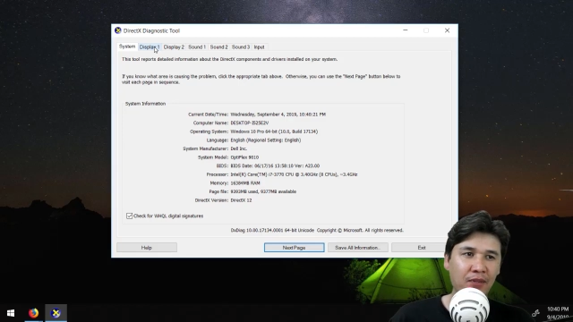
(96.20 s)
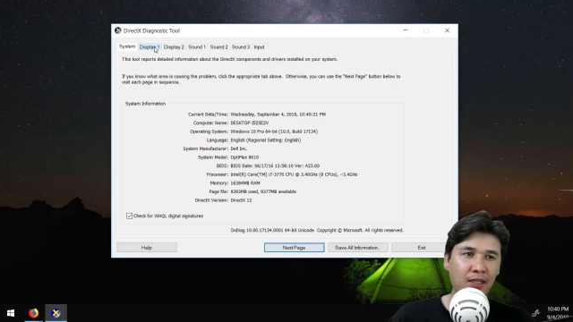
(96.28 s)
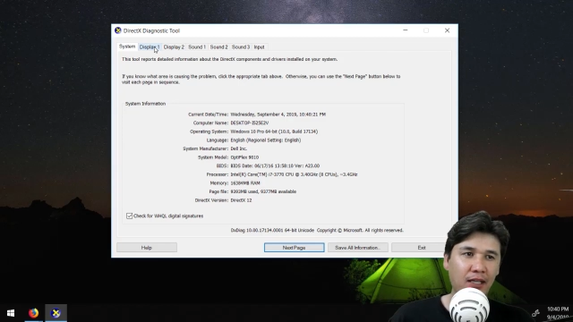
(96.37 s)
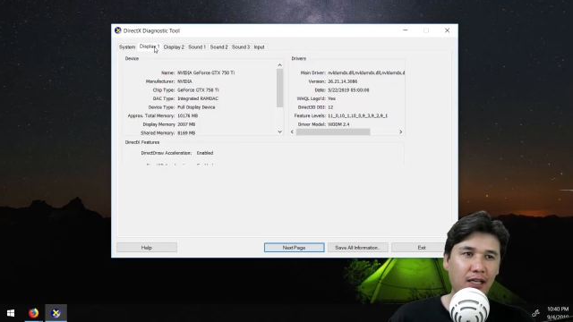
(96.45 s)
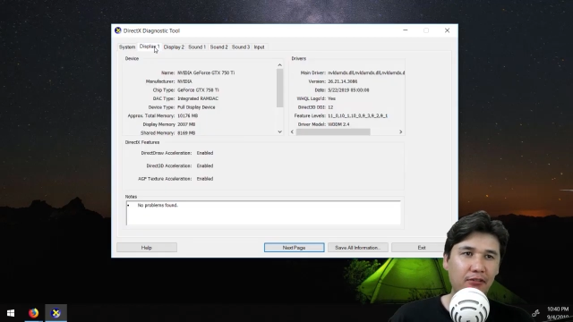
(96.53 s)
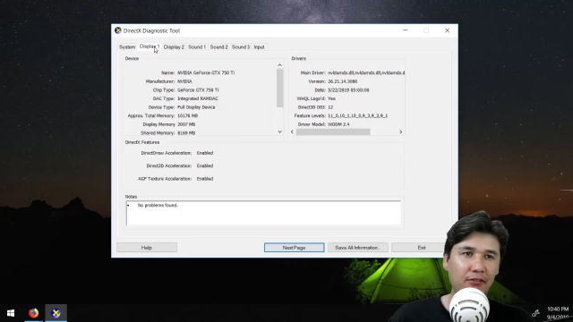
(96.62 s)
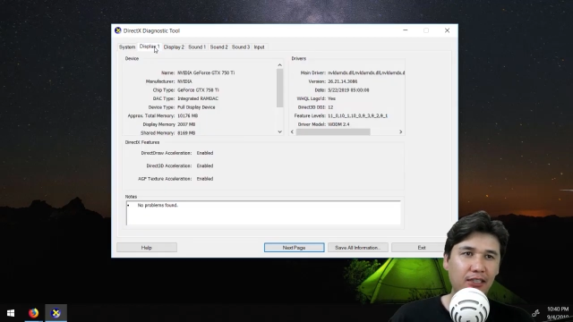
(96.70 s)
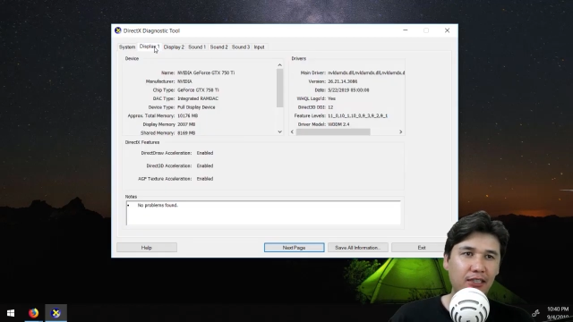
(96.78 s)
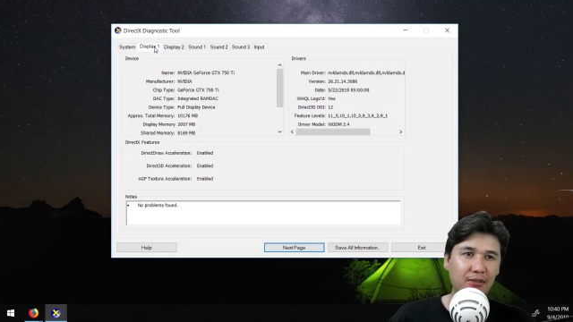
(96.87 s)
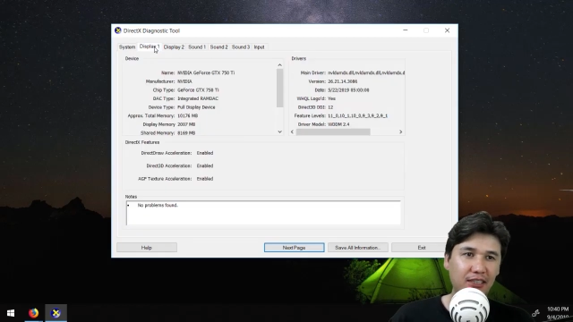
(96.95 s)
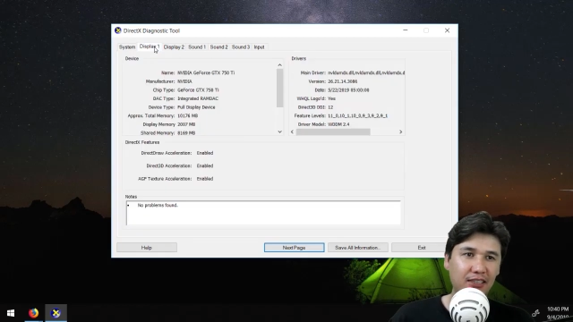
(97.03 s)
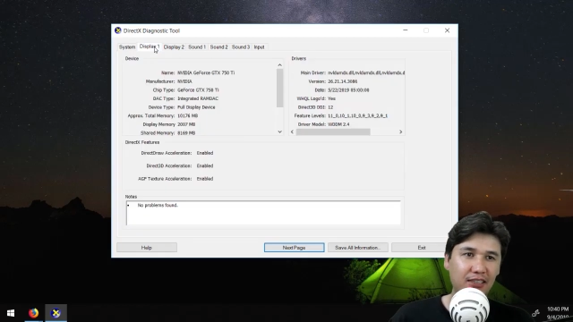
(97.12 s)
i will
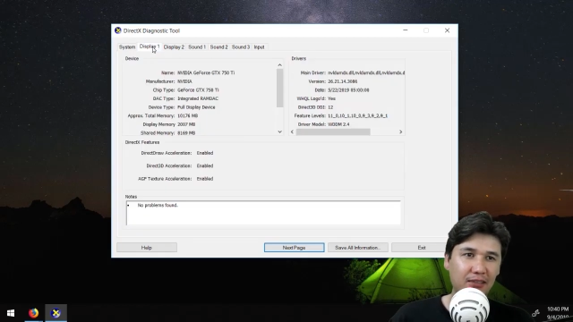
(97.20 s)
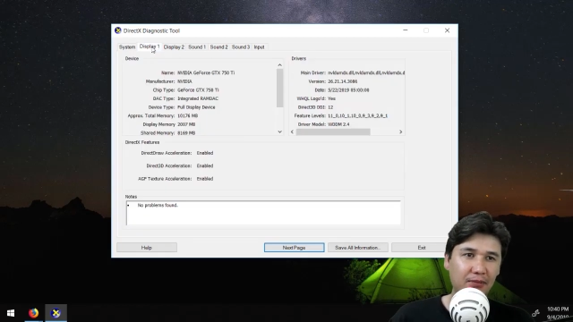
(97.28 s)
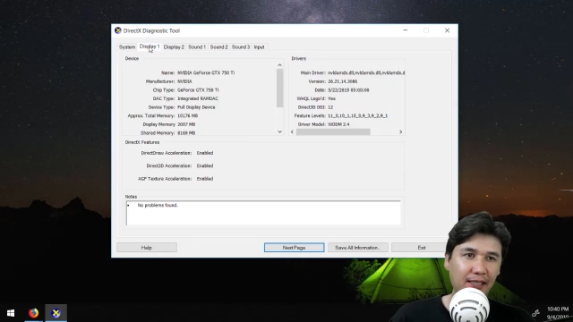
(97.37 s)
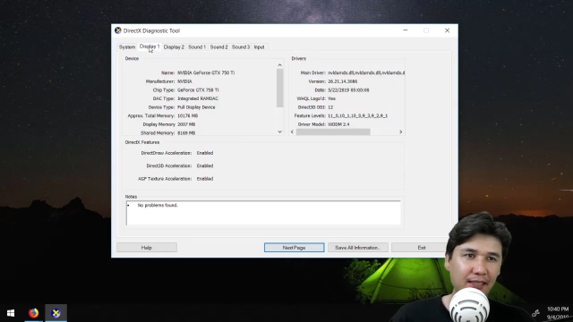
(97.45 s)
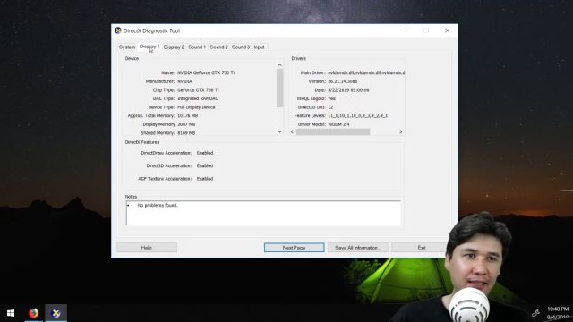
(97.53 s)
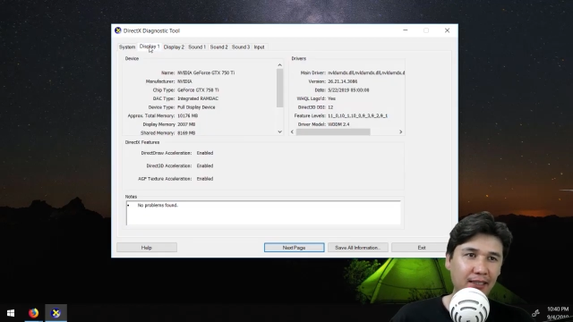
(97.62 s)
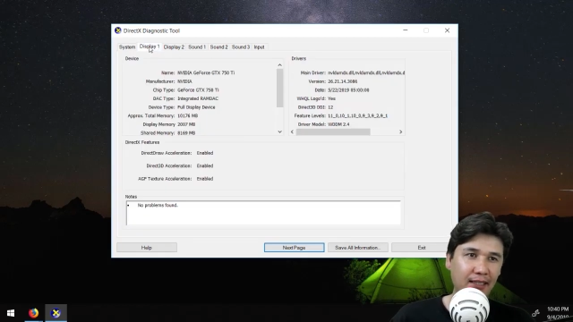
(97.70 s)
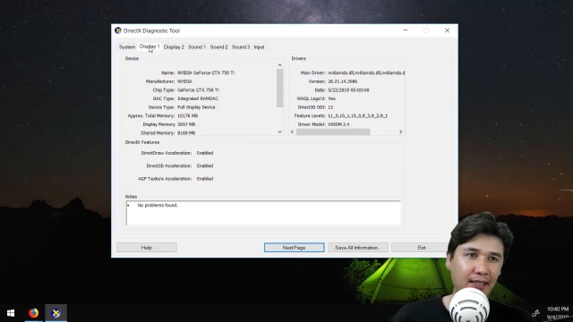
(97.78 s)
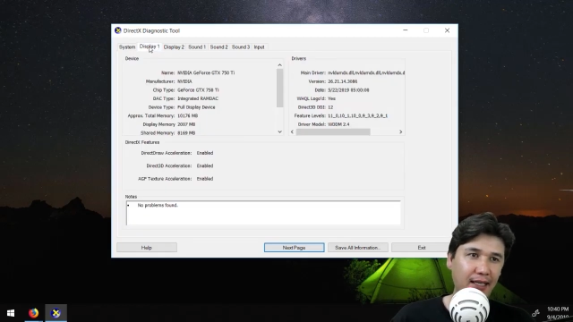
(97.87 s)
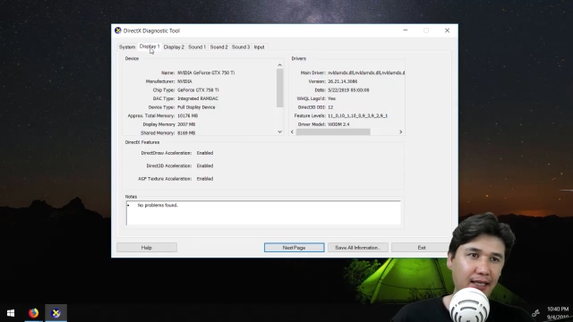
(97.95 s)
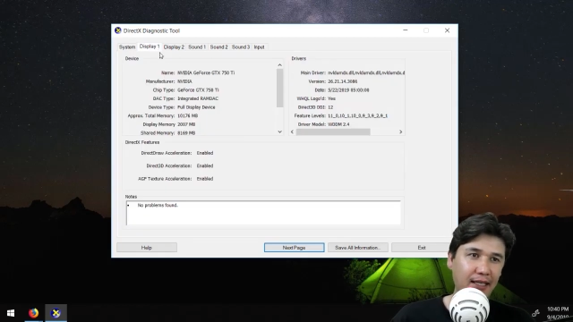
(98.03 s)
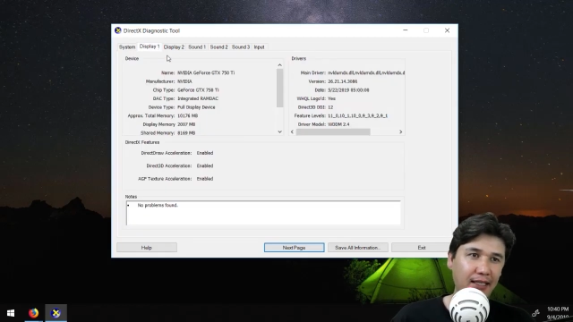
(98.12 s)
come in display
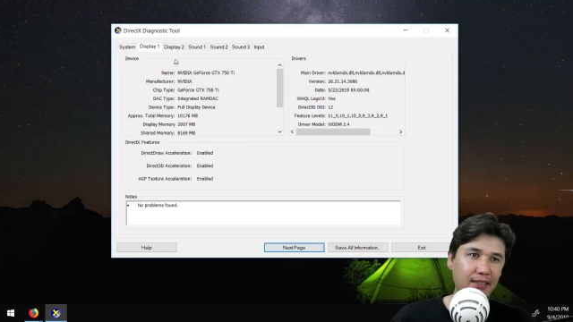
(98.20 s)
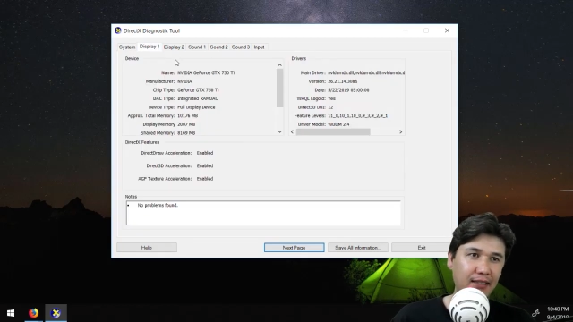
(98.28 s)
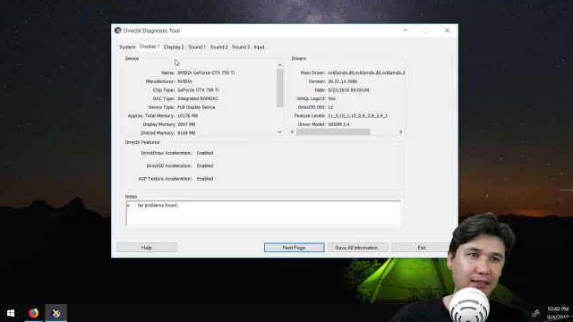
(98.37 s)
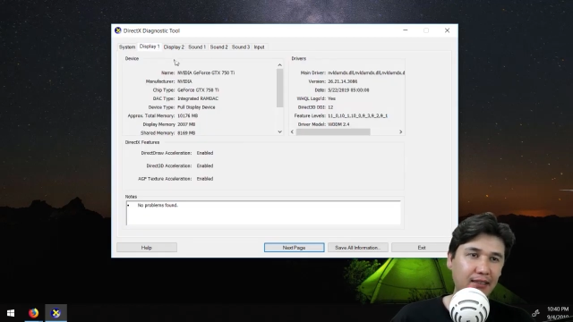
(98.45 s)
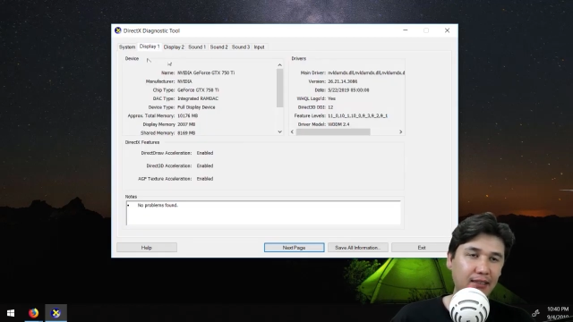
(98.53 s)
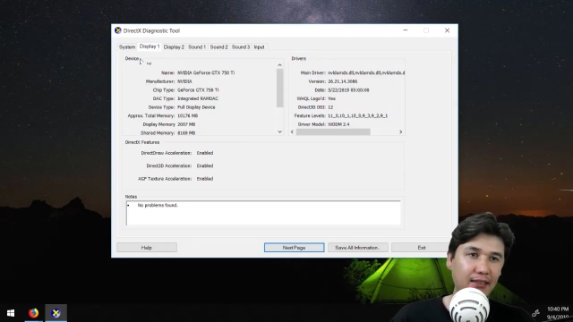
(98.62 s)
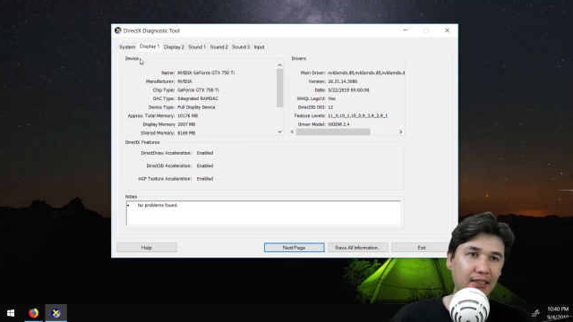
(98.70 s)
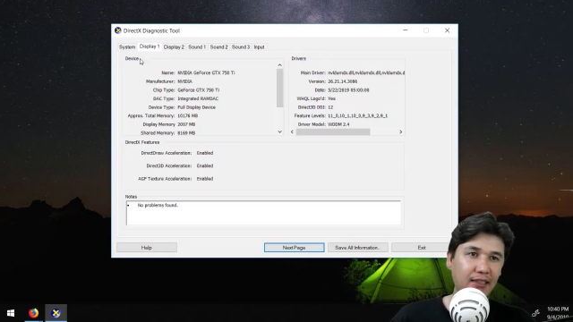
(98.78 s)
and uh,